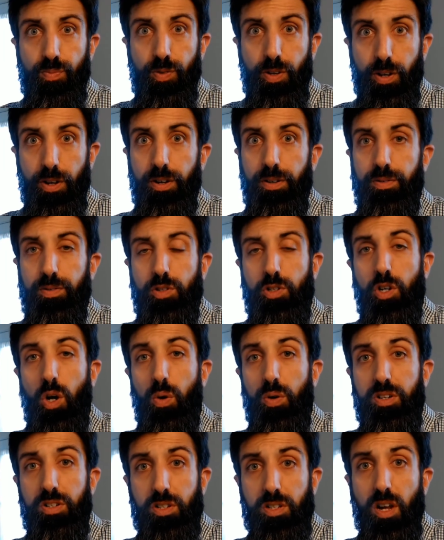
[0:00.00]
Yeah. So
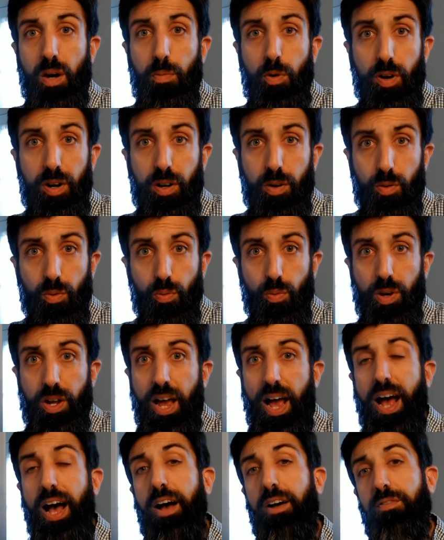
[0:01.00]
in summary, we
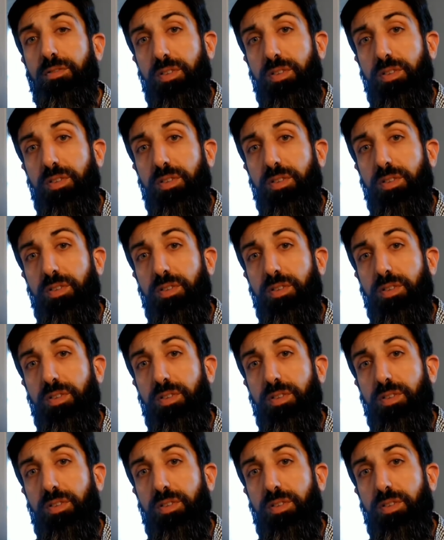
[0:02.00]
have